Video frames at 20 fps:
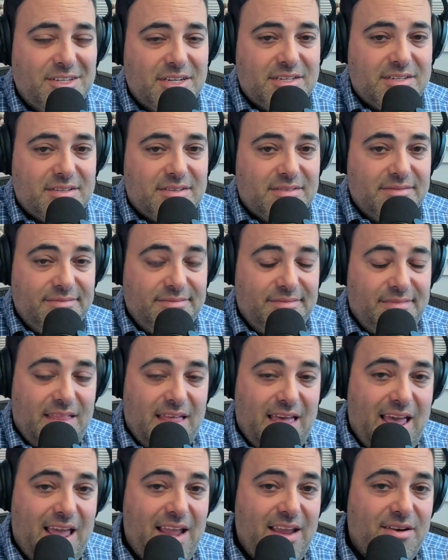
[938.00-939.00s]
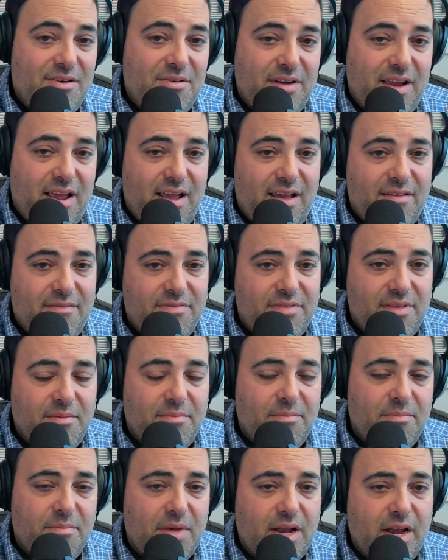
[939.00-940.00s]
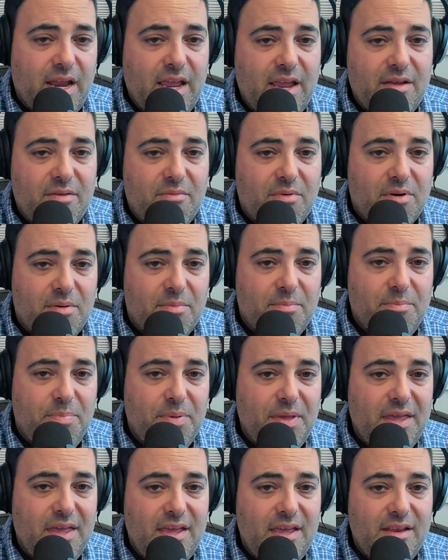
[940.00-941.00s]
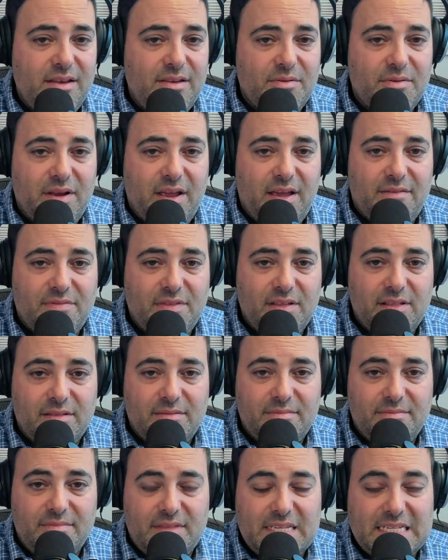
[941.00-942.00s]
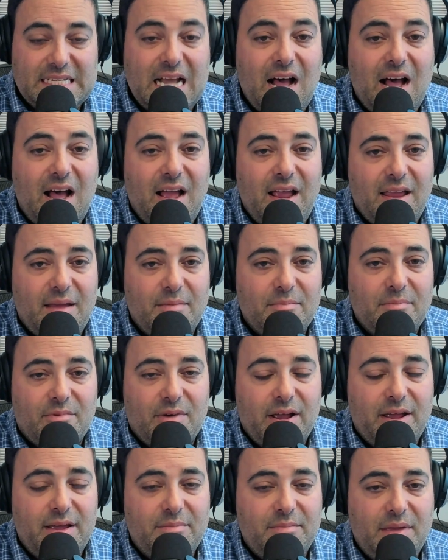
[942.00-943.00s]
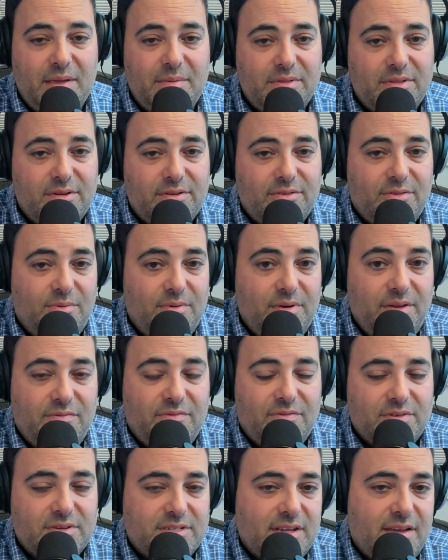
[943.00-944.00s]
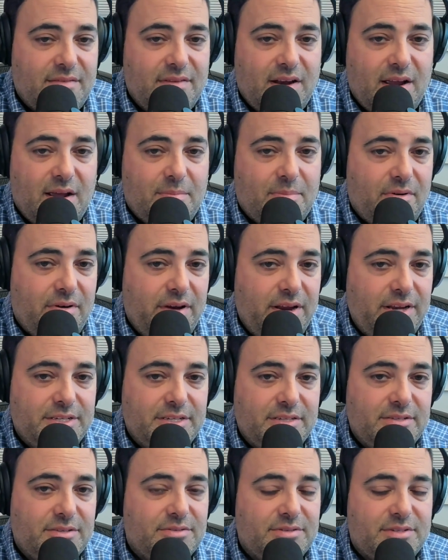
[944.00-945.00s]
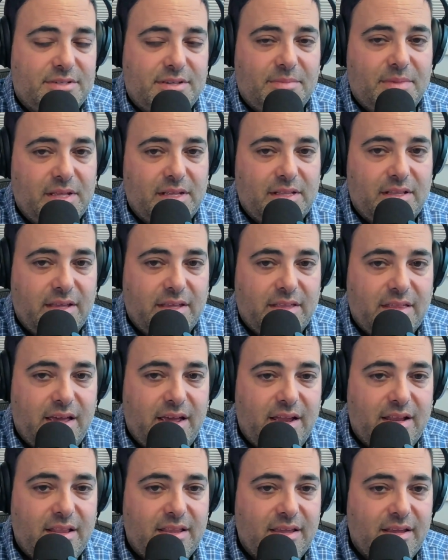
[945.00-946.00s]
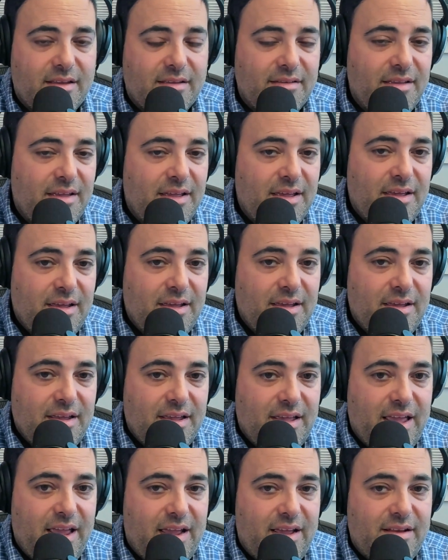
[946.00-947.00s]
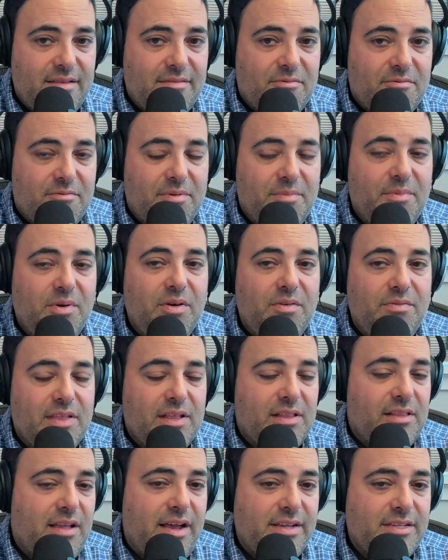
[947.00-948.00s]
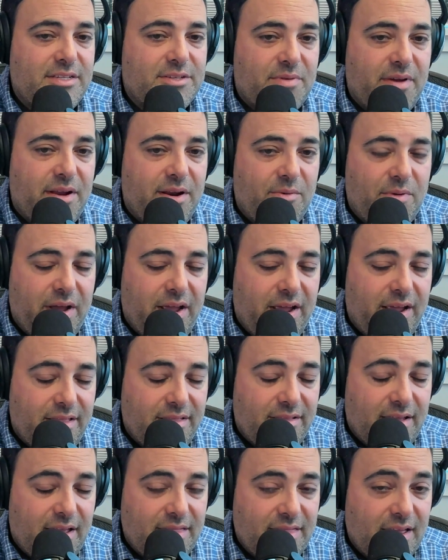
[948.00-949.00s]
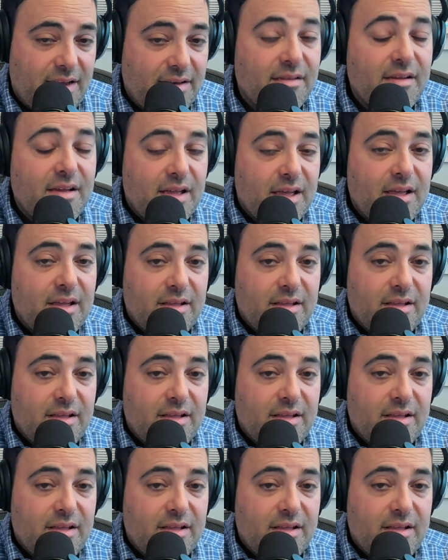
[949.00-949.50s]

just don't have the money, or B, don't have the time, right? Maybe they're 24/7 operations or something like that. Like, can't remove the lights right away. And then